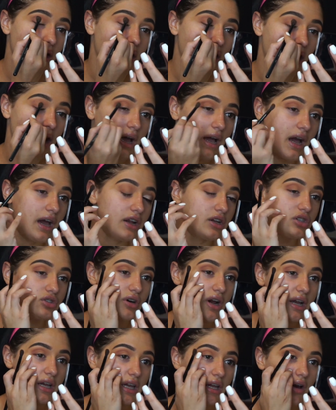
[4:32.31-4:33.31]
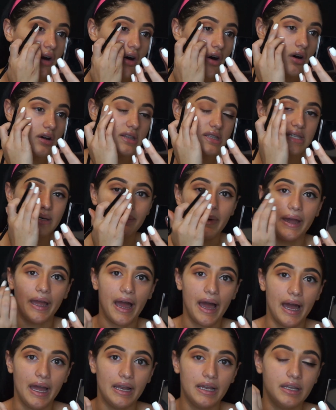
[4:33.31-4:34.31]
and I kind of drag it onto my
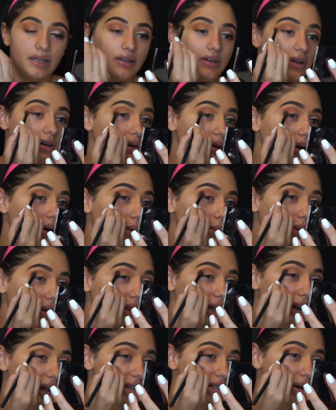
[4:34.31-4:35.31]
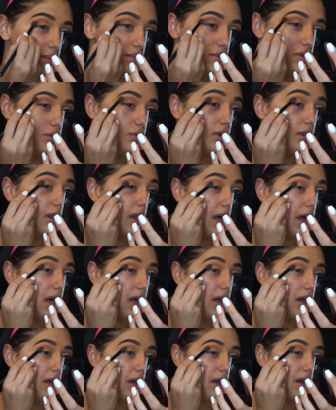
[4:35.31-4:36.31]
eyelid. But then as I'm doing that,
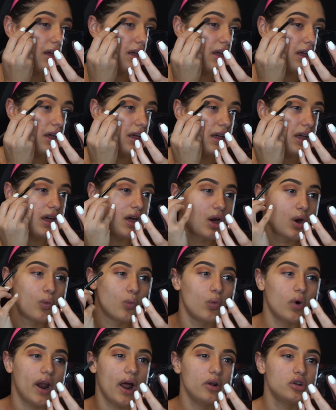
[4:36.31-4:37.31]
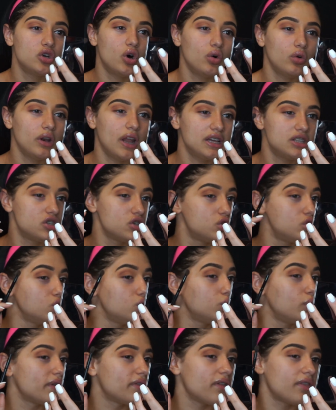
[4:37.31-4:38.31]
what I don't like to do
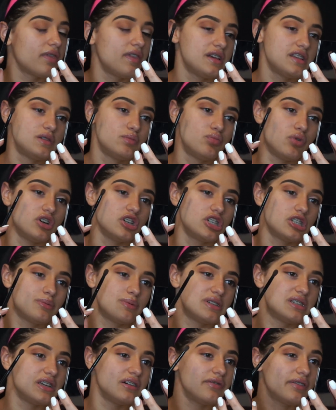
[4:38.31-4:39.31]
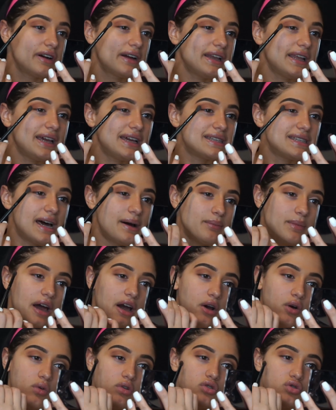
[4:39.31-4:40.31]
with this brush specifically is I'm
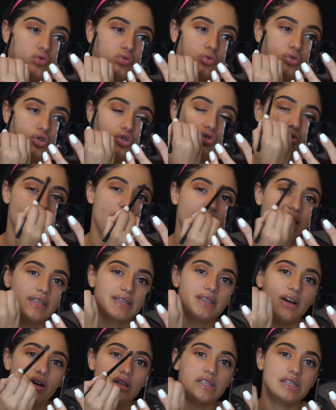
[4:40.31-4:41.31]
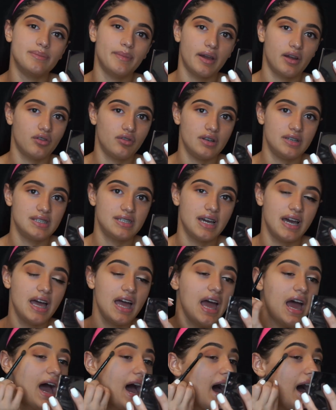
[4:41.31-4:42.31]
not going to drag this onto my crease yet.
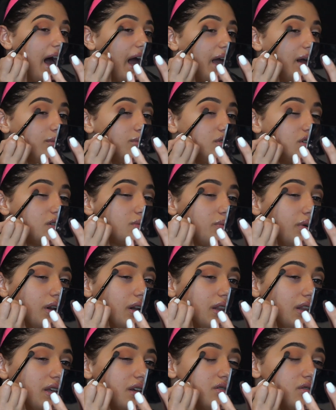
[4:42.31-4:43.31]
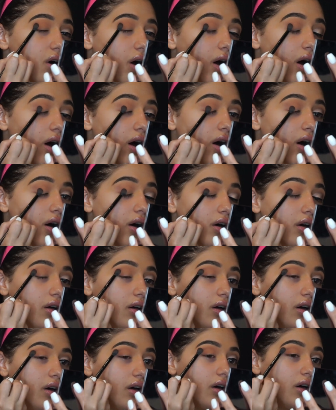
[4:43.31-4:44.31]
I am just putting this all
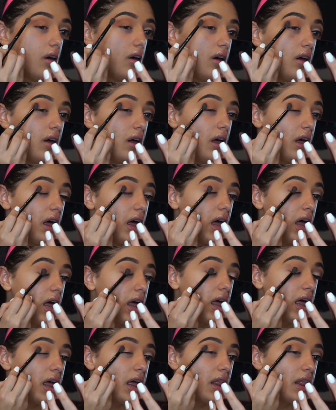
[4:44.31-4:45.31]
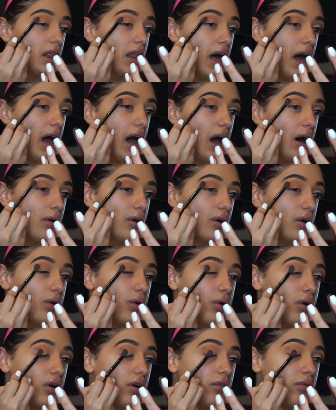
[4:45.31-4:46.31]
in the outer
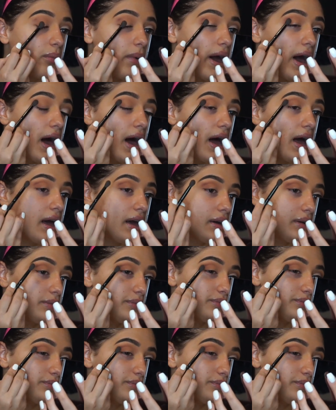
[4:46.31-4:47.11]
corner of my eye,